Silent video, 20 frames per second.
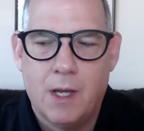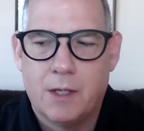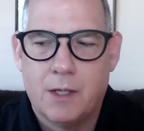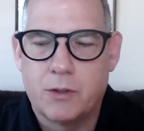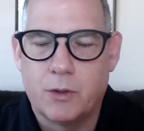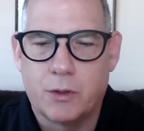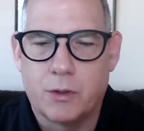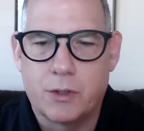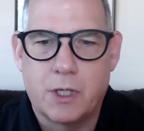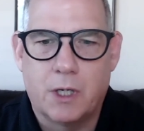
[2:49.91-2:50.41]

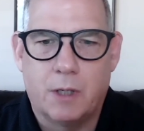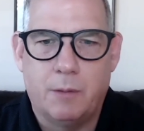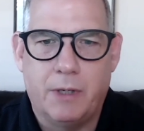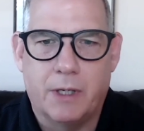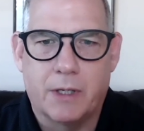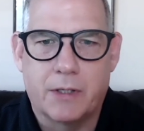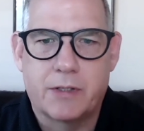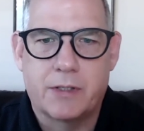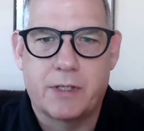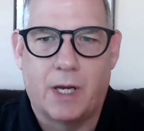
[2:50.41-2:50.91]
So it's going to be
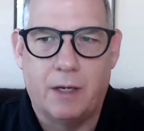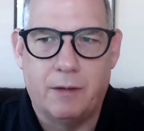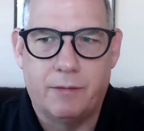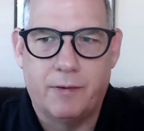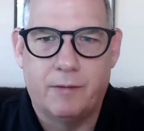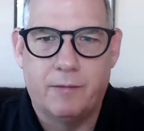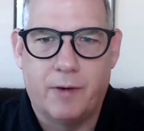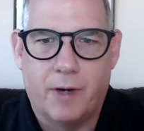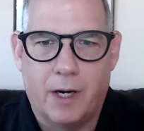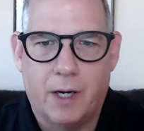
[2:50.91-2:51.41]
a safe
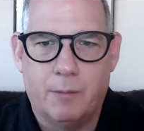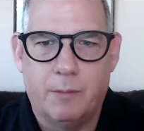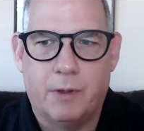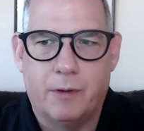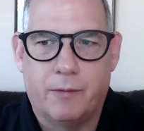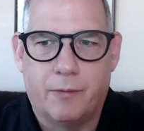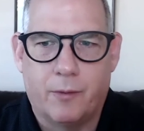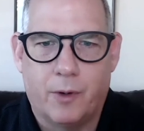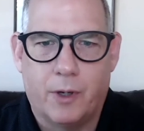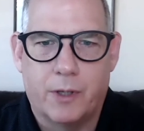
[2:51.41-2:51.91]

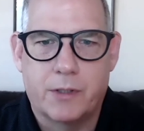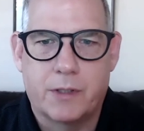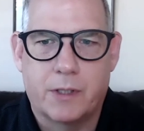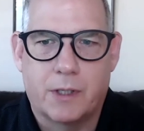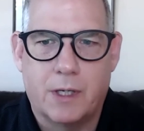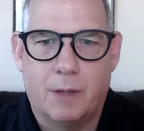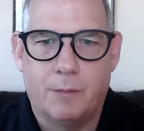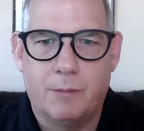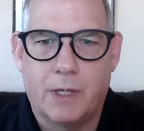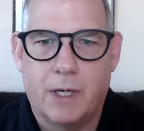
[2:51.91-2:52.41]
environment for us to
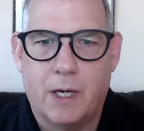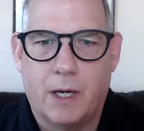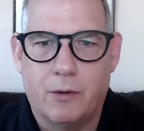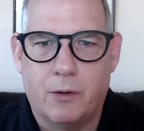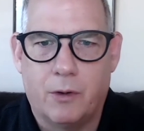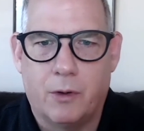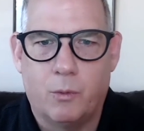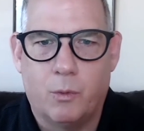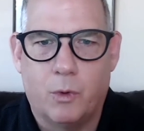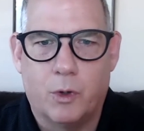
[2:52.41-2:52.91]
come
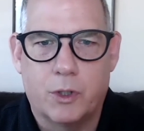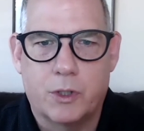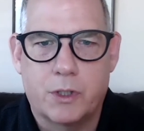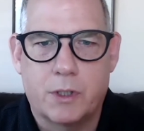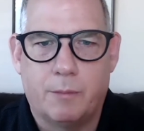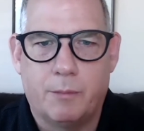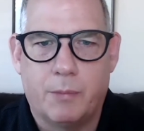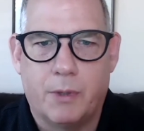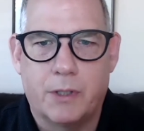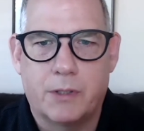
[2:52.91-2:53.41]
together and
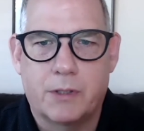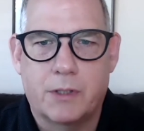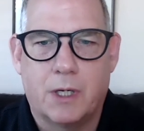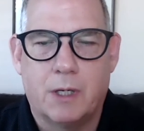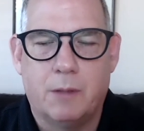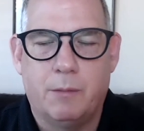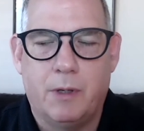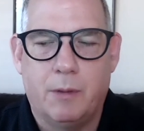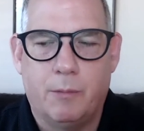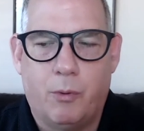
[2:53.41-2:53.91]
worship. But it's going
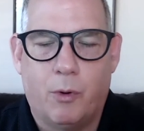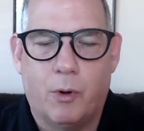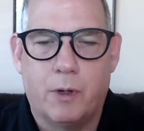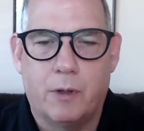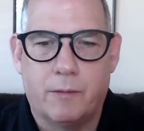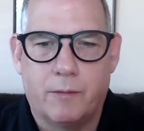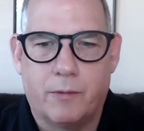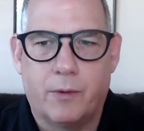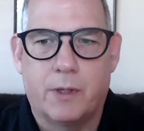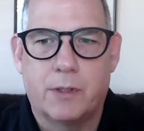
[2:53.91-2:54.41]
to be
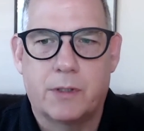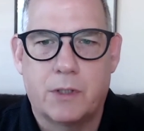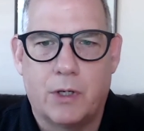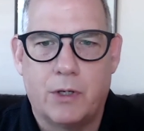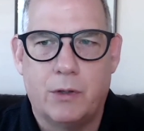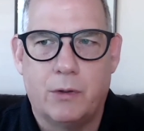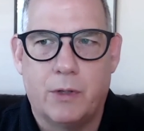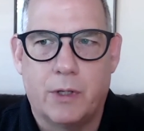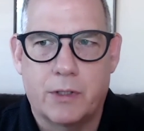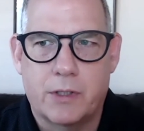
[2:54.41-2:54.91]
important for us to
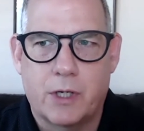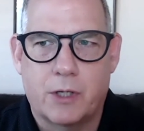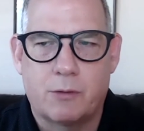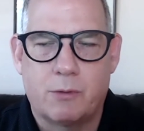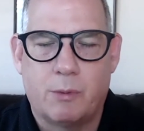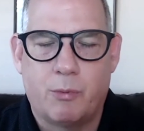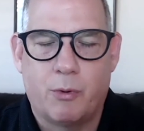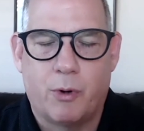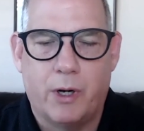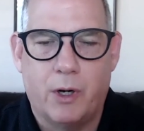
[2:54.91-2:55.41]
do this as
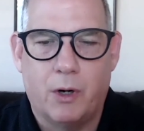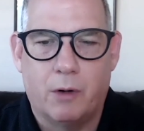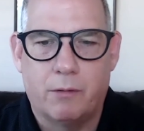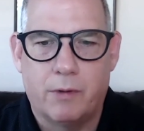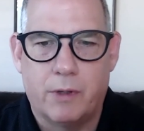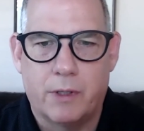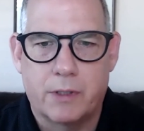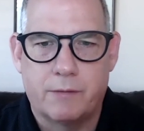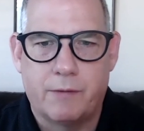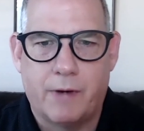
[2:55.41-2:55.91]
we pray over
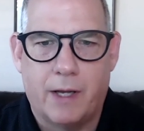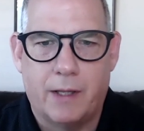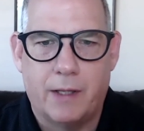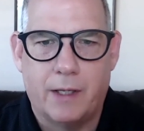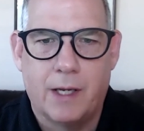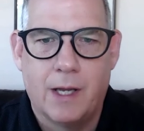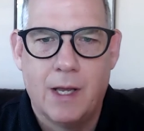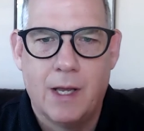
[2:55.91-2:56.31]
this valley.